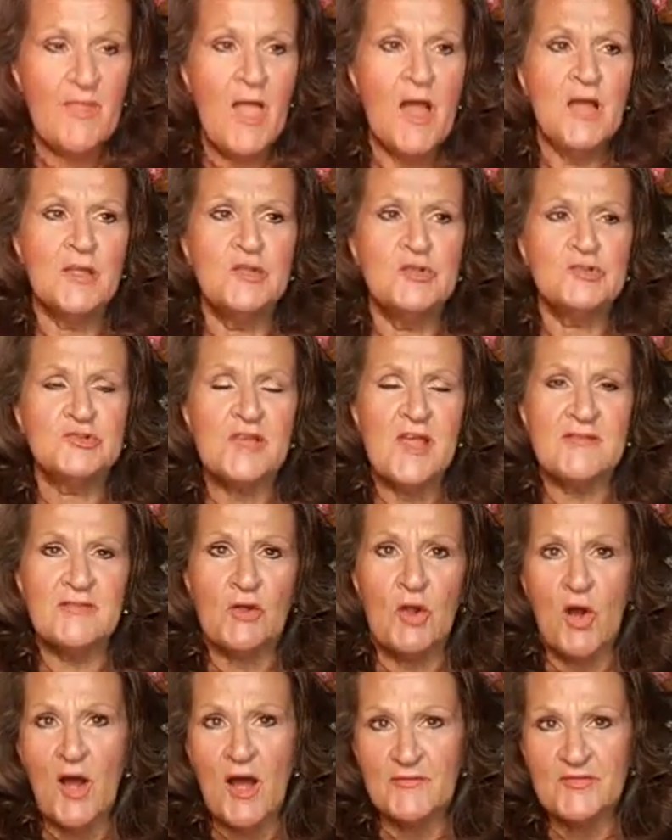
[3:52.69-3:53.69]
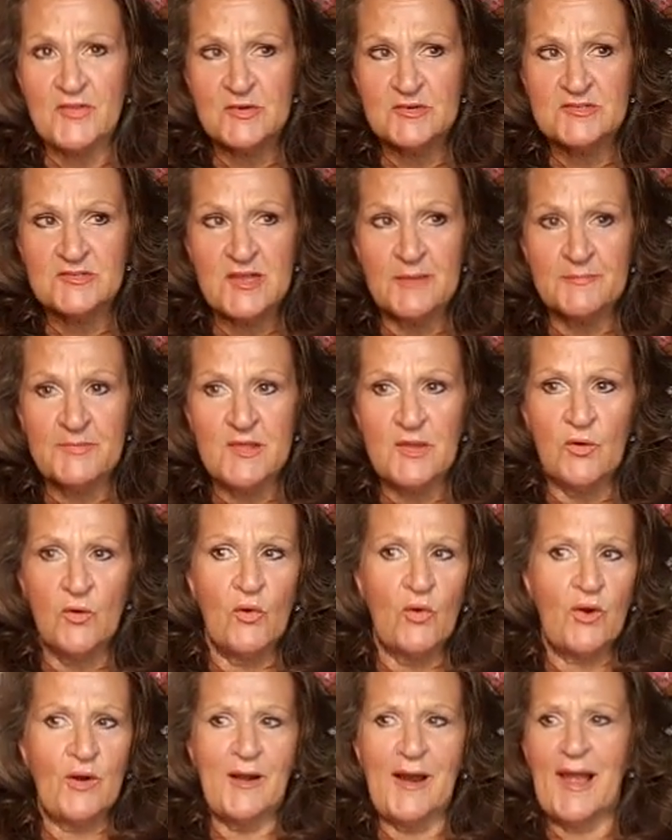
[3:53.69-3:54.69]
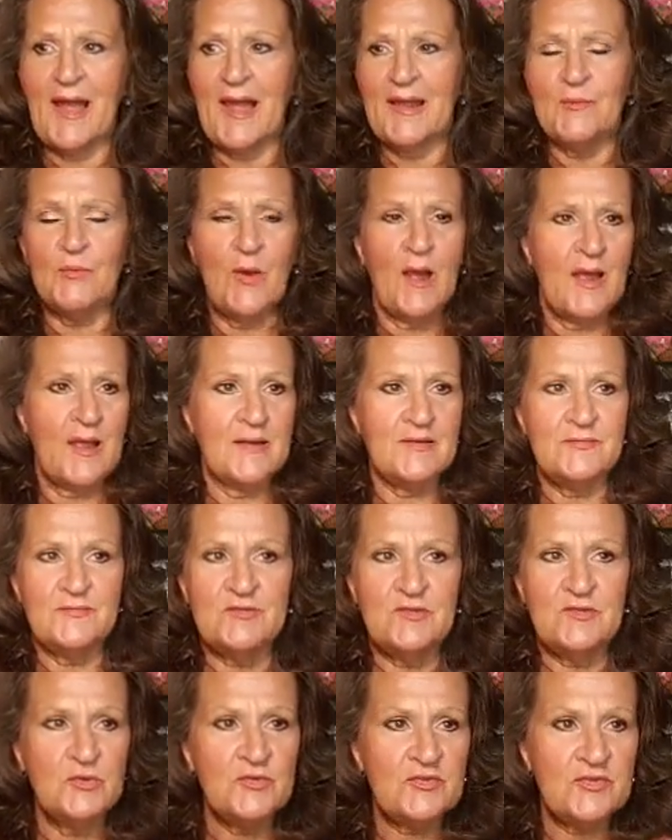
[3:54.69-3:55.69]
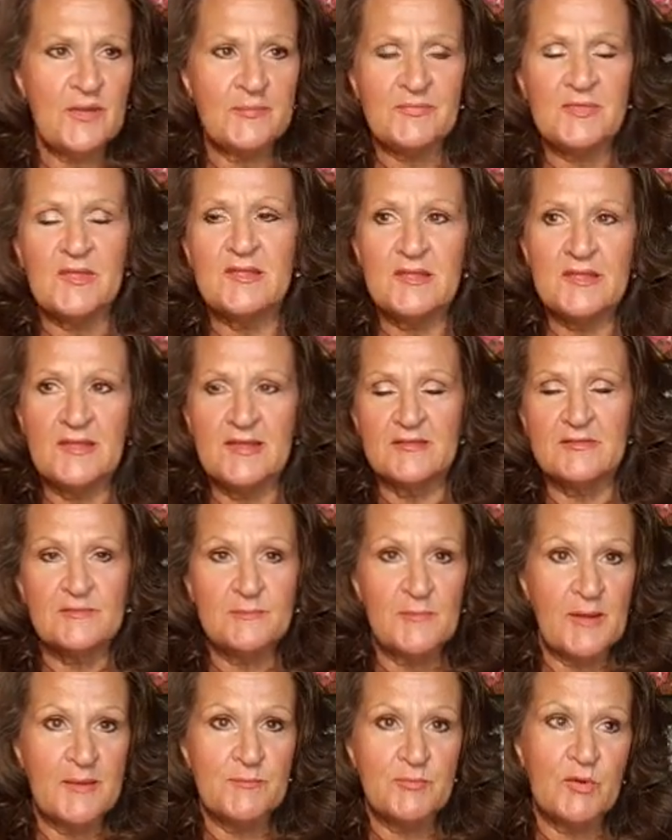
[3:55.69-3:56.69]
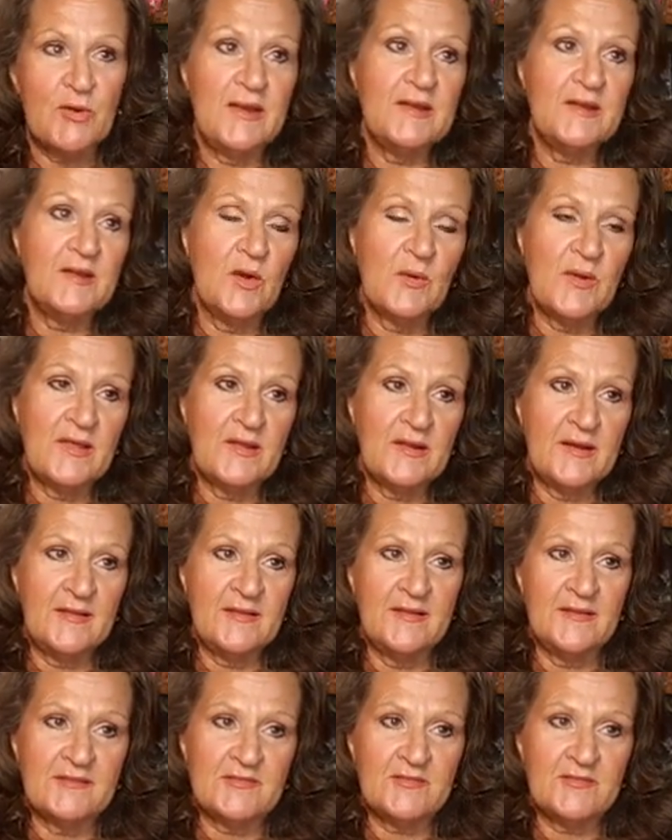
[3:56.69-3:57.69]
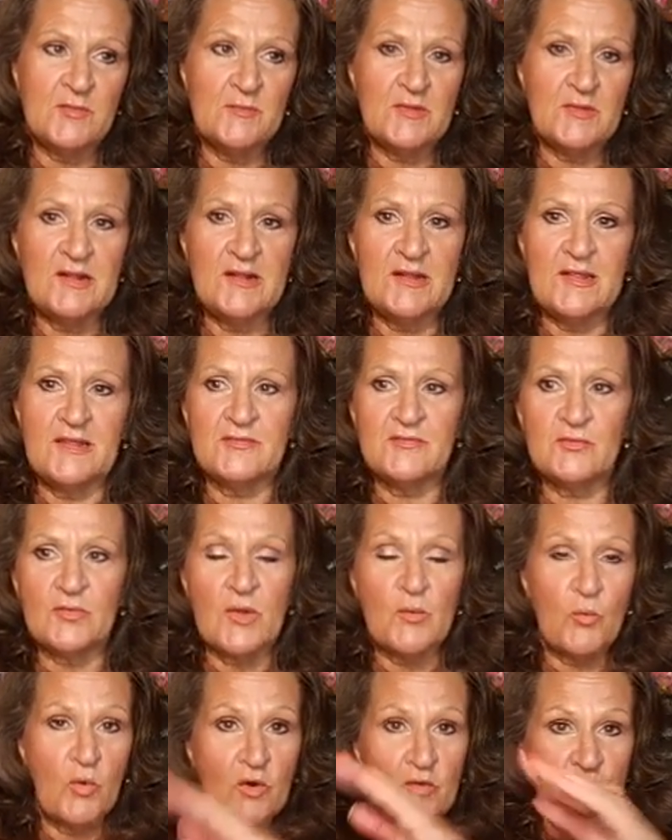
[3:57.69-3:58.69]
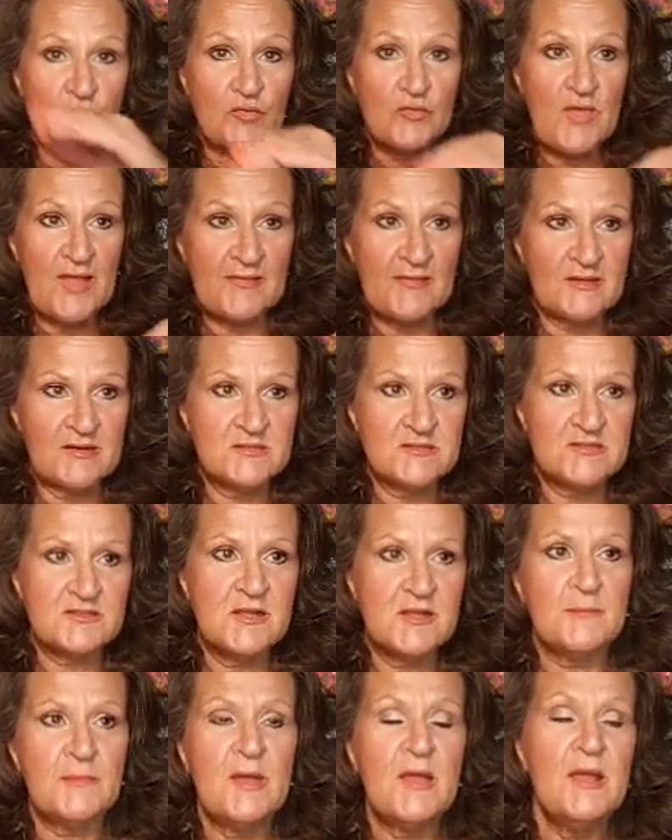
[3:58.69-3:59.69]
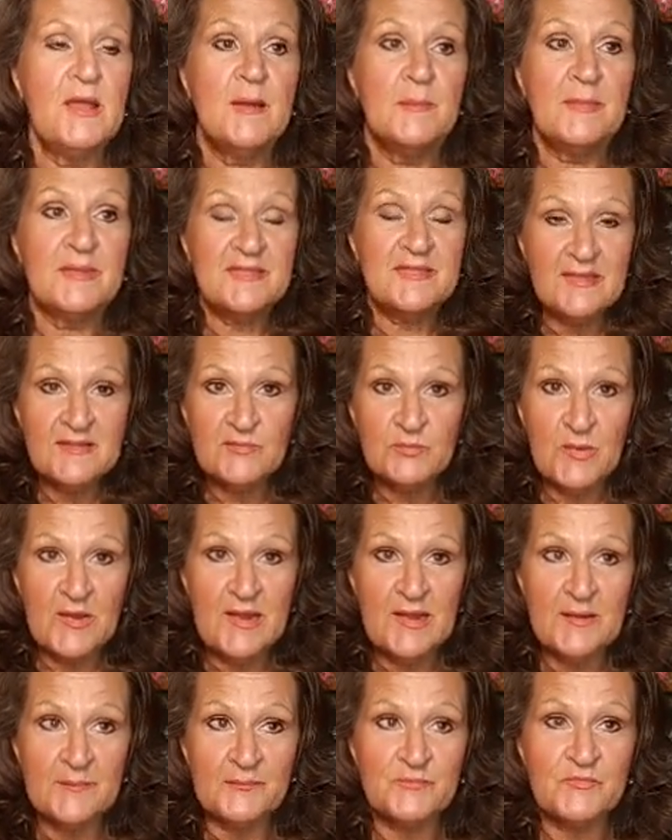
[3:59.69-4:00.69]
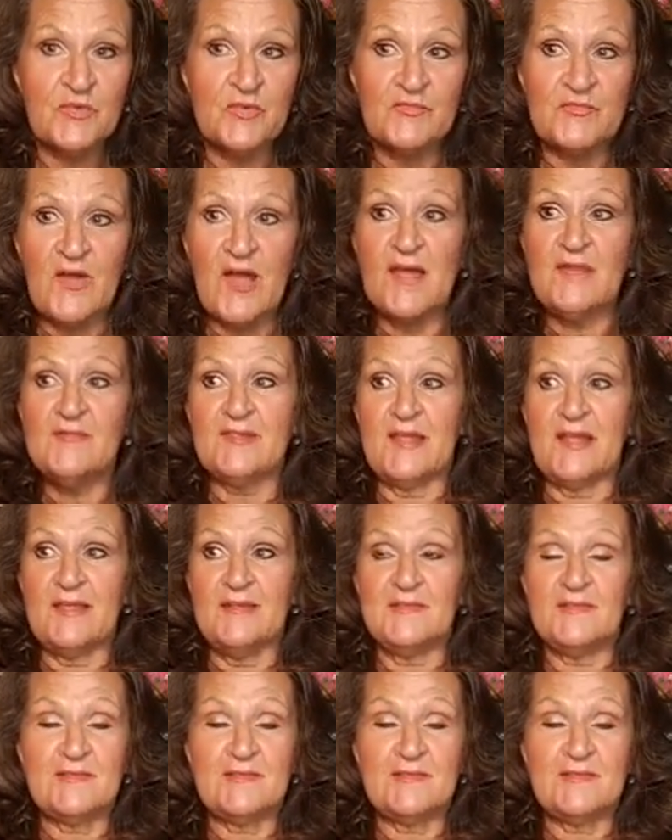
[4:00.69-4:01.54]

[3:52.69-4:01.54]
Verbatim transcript: I usually have a coffee or something, or I, I do something that gets my brain going and gets stimulated again, so I work through that little slump. But this week, for five days,